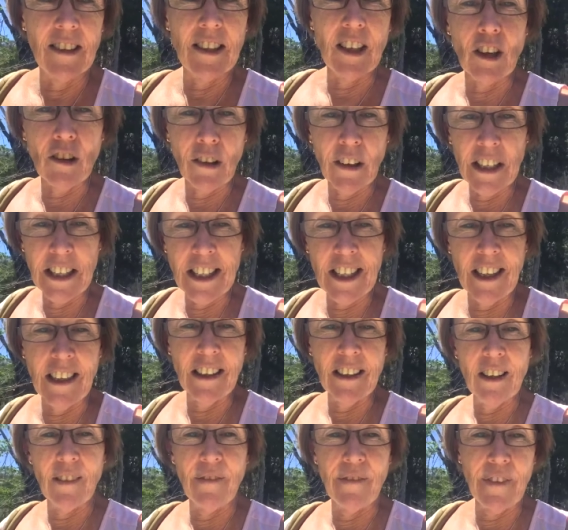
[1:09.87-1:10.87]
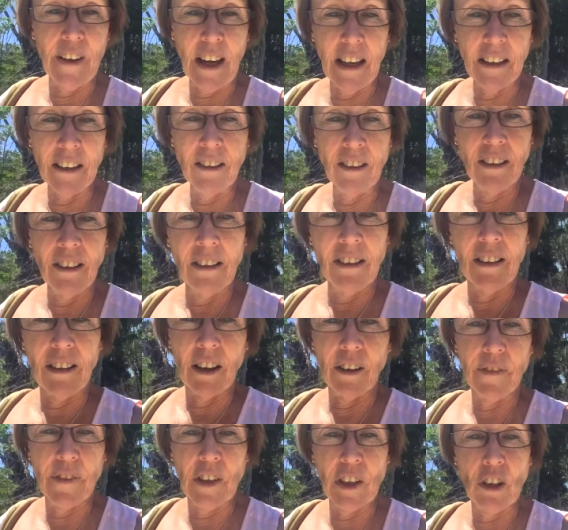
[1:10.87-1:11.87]
decreasing the value
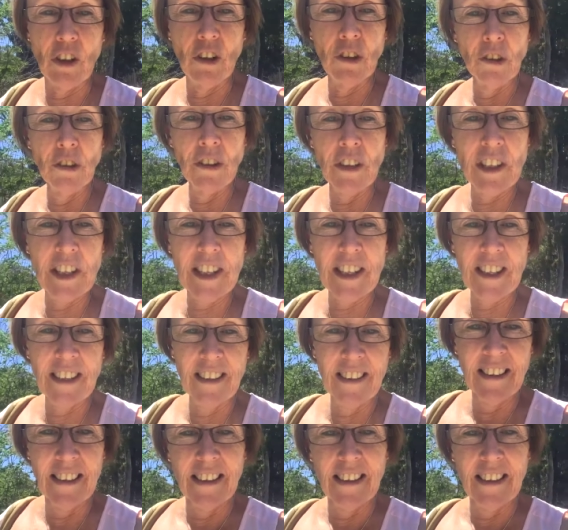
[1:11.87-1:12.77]
of the goods,